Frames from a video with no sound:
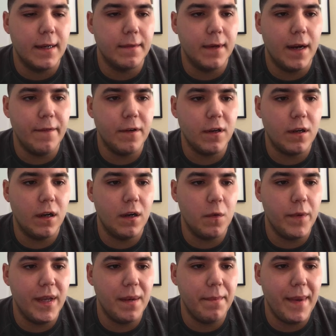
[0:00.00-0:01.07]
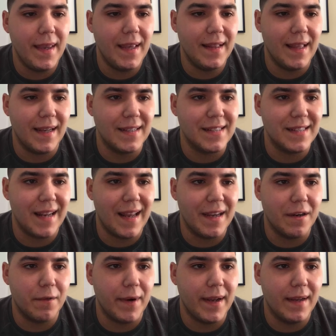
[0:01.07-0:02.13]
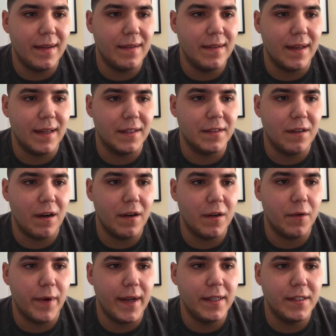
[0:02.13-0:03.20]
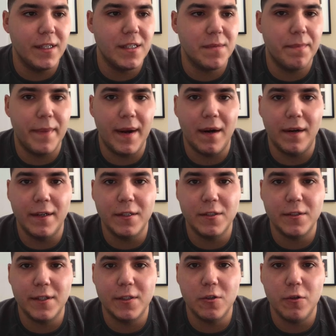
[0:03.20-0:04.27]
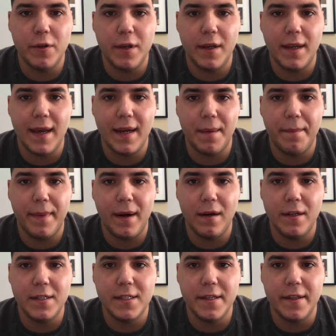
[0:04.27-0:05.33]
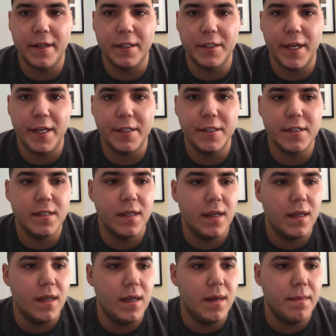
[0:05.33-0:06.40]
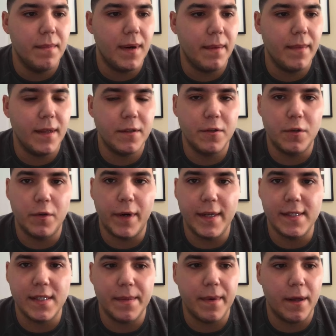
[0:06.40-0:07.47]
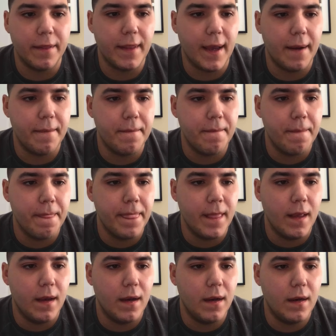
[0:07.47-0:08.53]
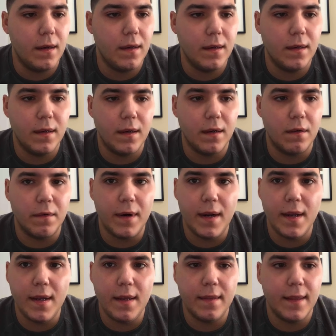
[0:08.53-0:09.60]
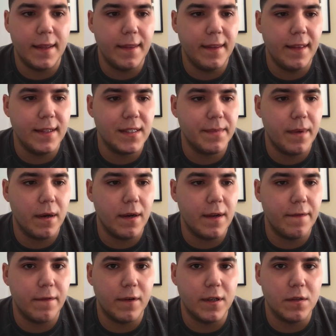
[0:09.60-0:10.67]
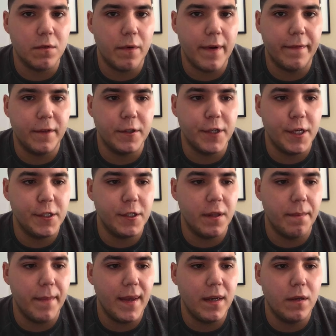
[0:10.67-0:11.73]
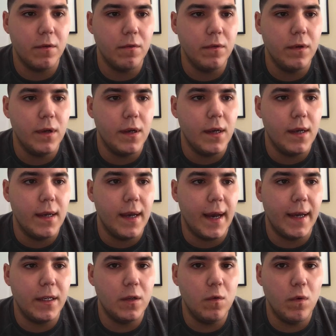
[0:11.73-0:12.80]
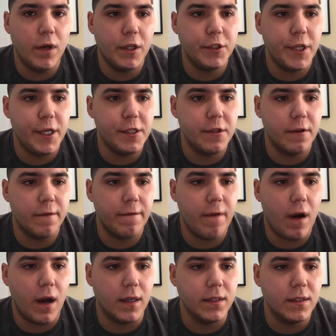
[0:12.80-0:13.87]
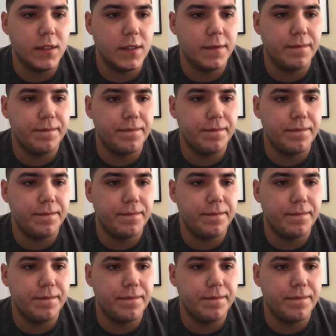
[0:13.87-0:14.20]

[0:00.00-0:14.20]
Hover color, we can make it like a slight gray, like a dark gray, just barely, just so you can kind of barely see that it changes, but I'm not too crazy about that. All right, I think that's about it for what we have to change in the menu. I do want to change the font.